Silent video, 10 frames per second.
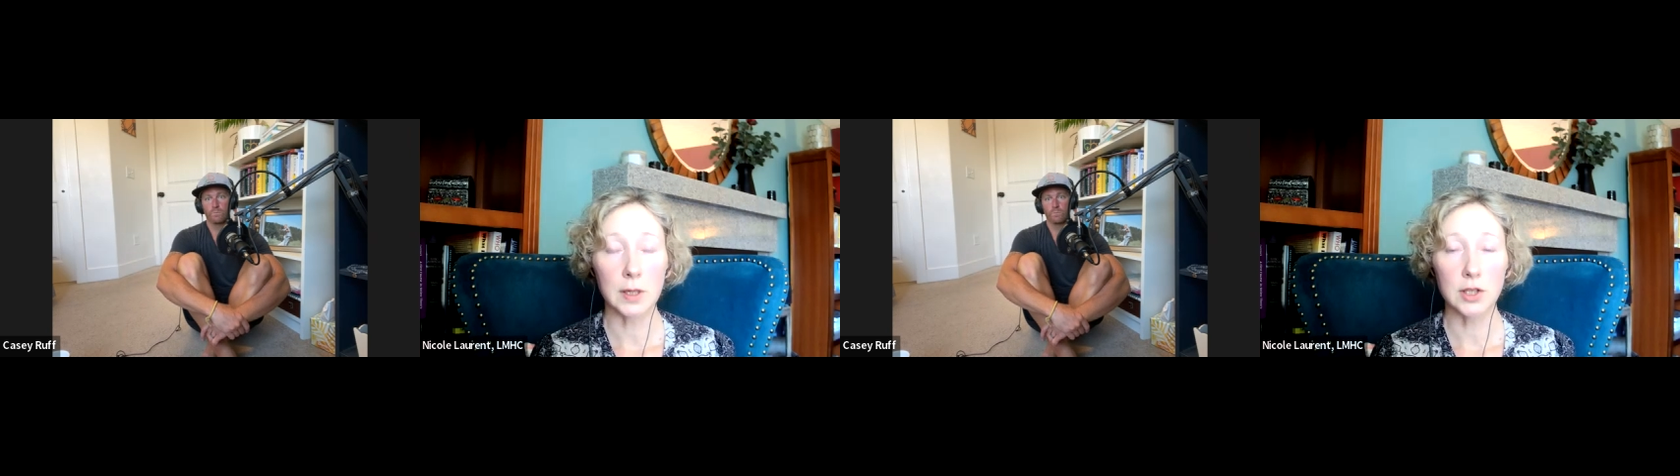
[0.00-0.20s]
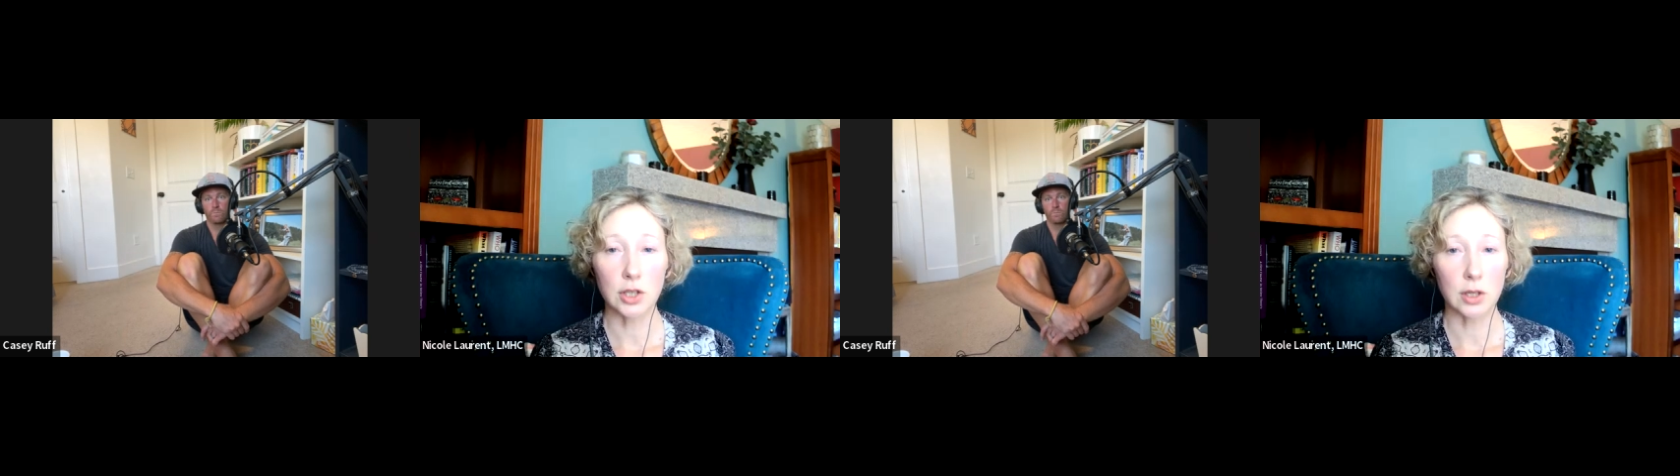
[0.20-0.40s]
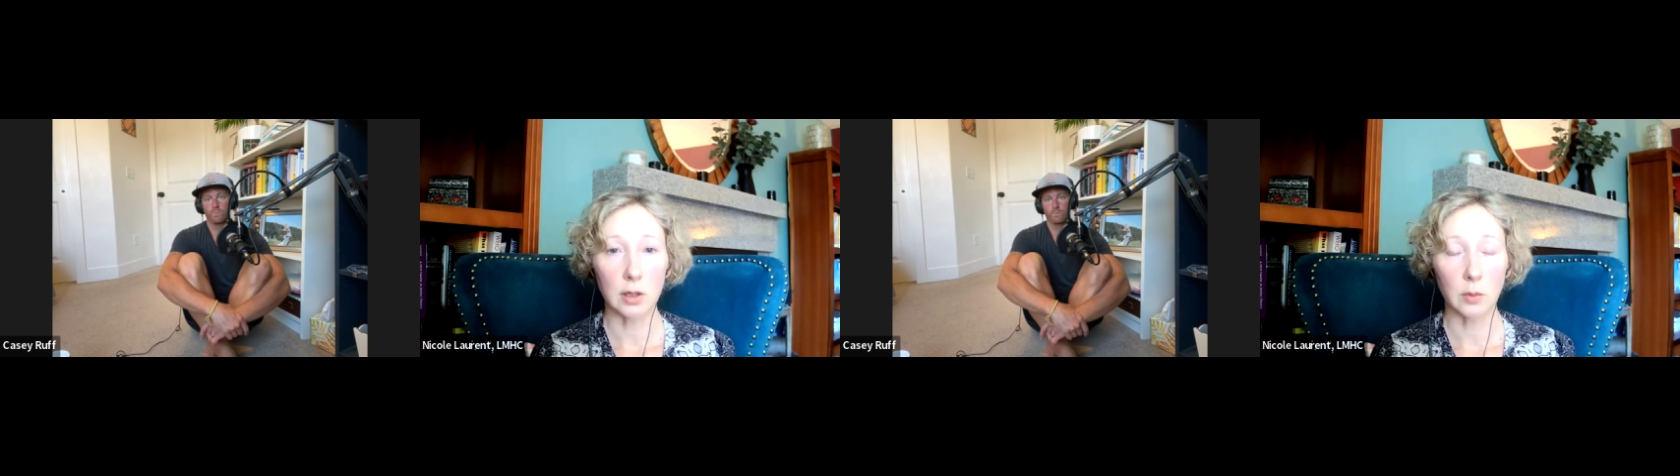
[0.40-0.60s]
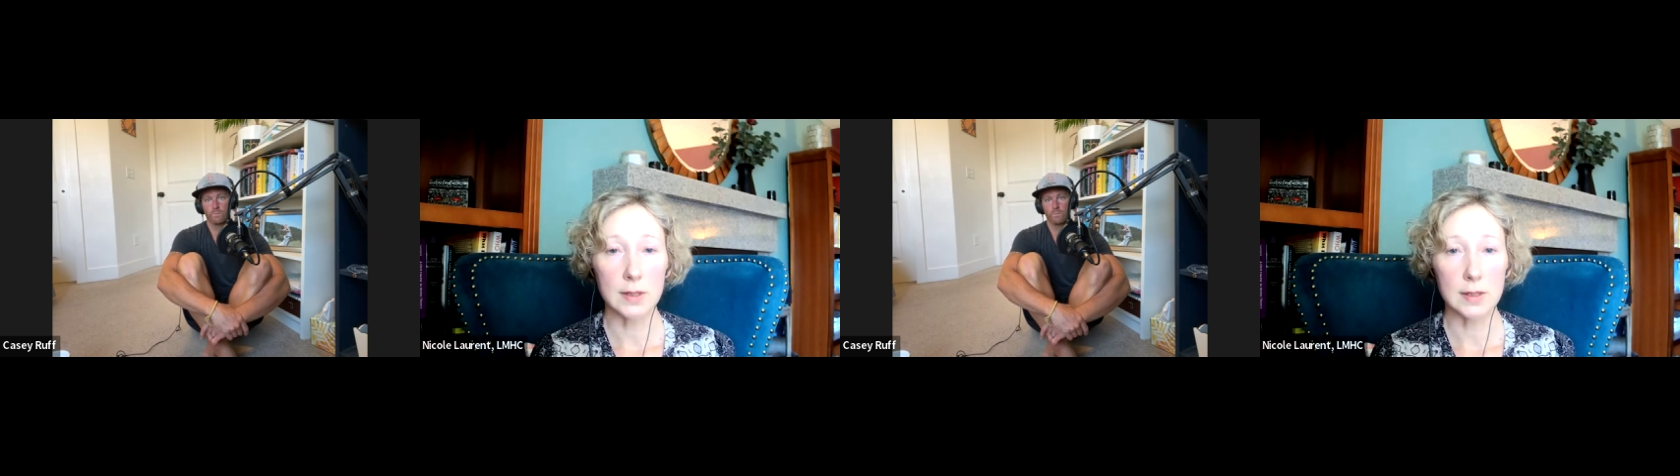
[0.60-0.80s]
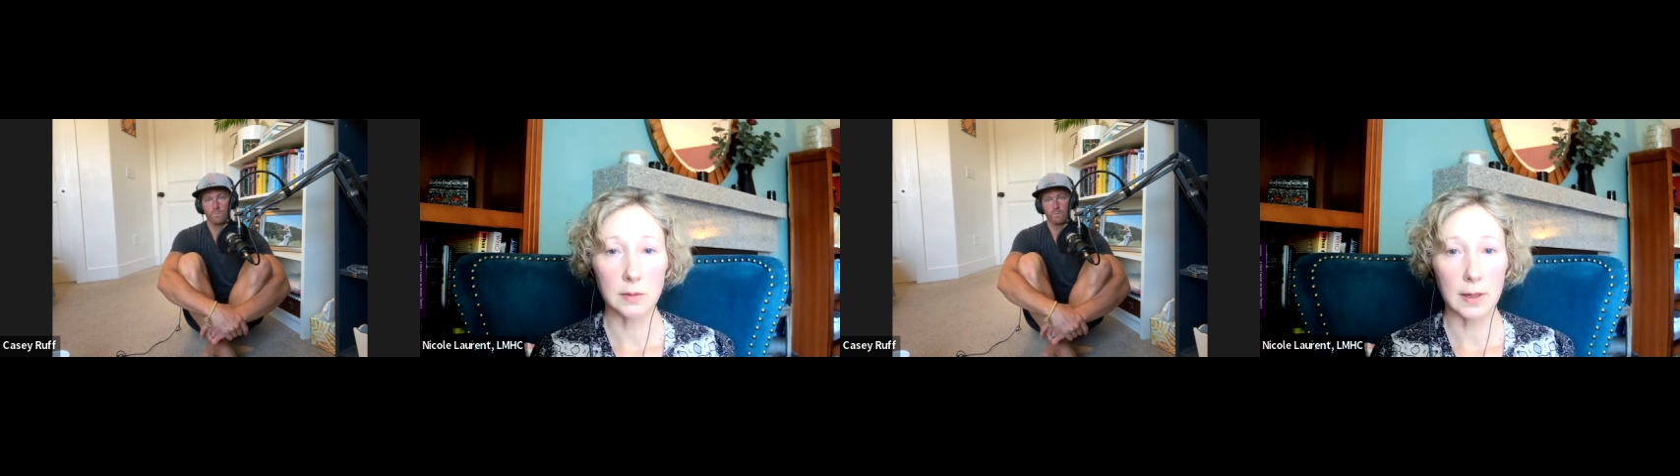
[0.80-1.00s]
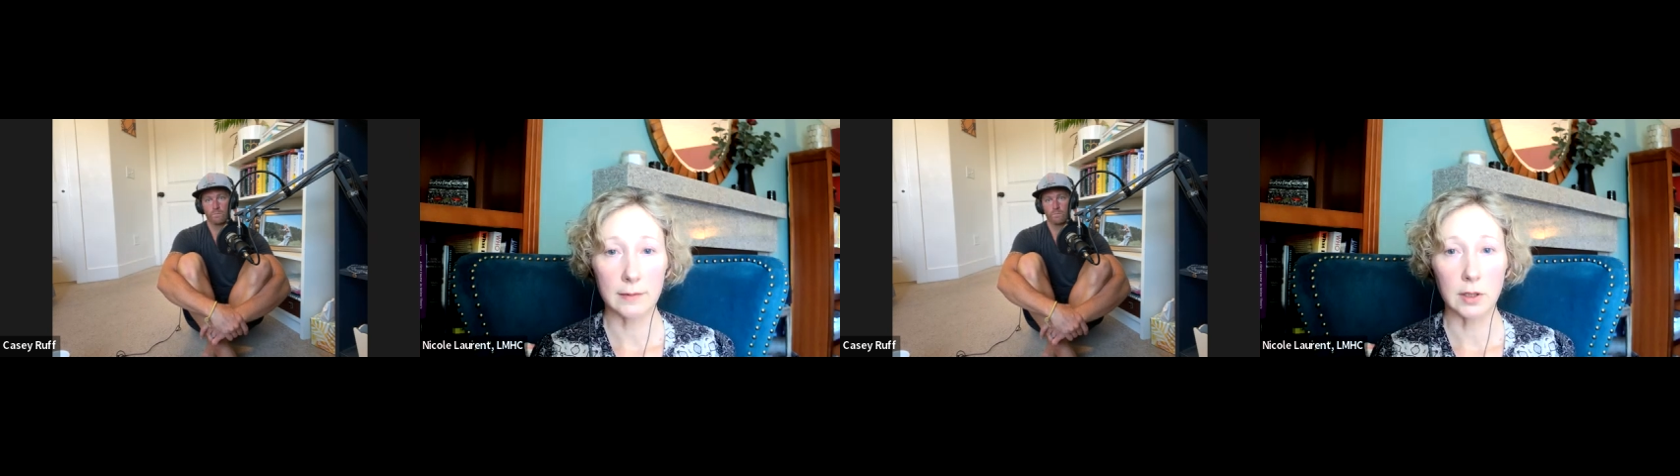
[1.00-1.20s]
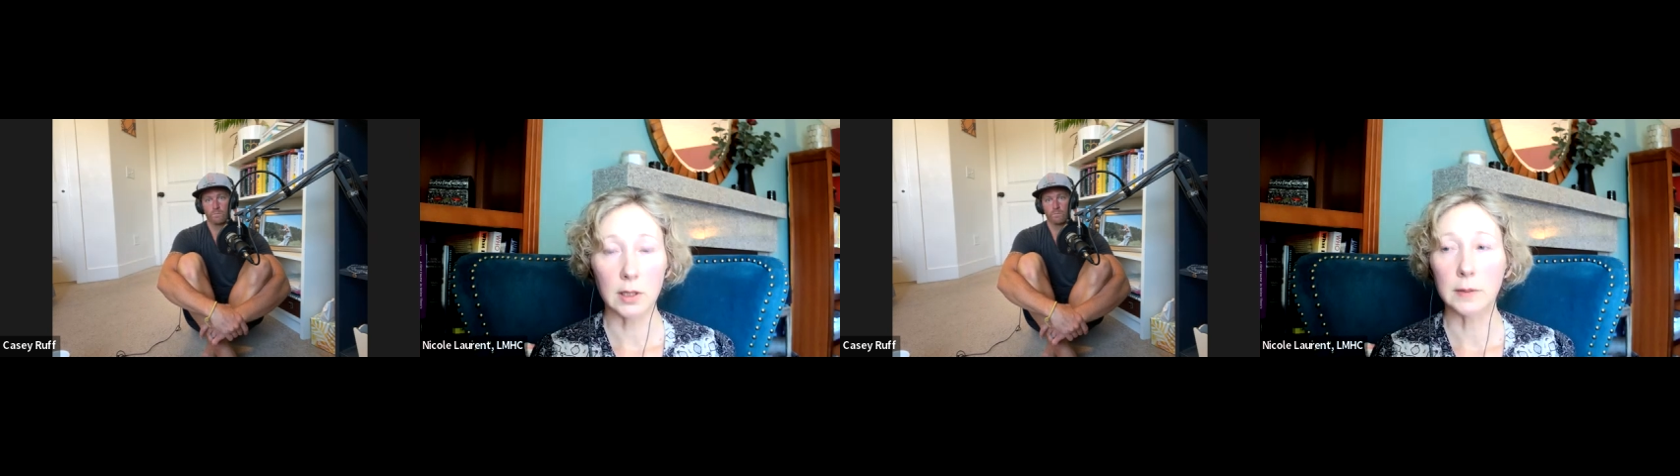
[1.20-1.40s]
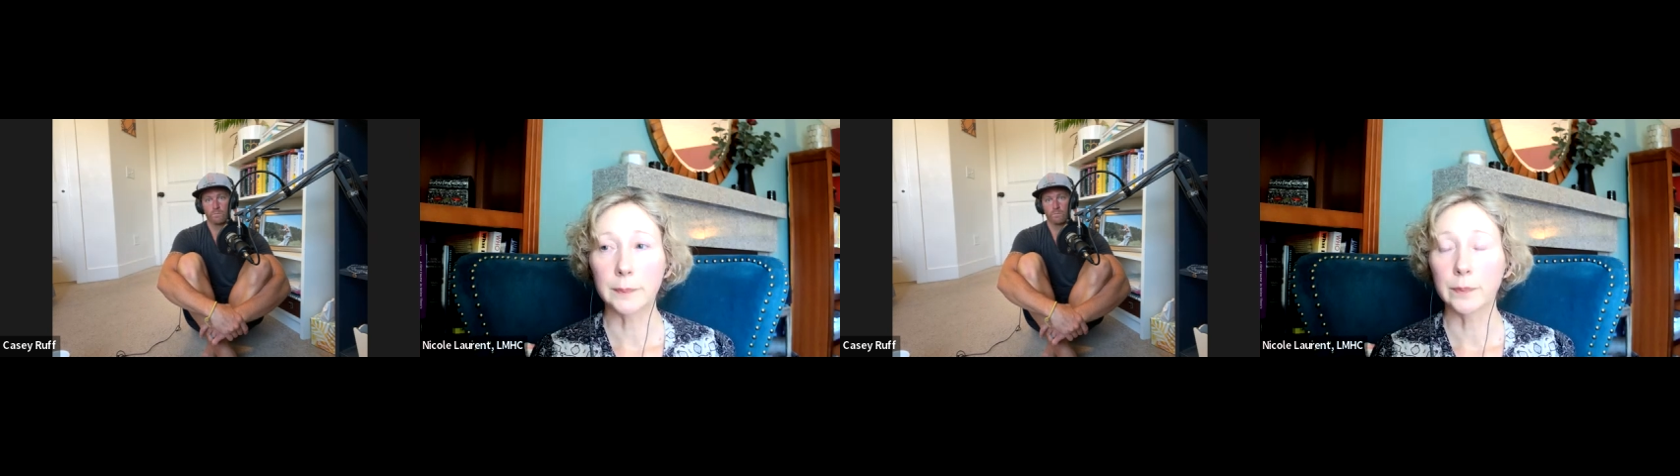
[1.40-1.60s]
blood sugar
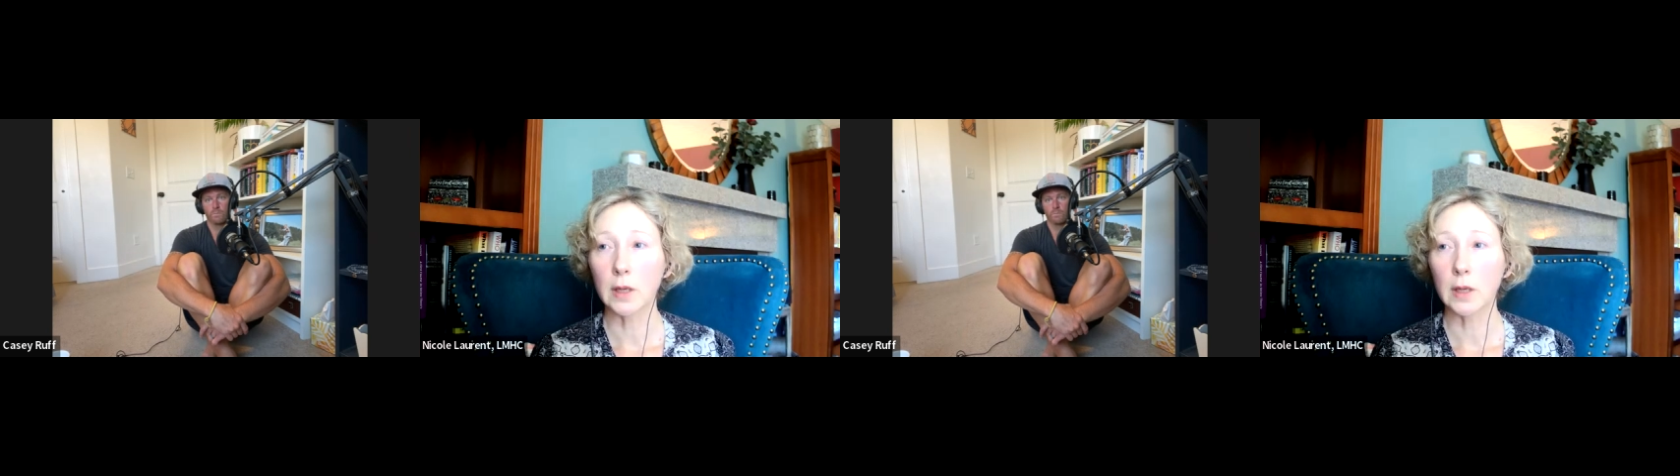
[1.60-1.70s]
whatsoever,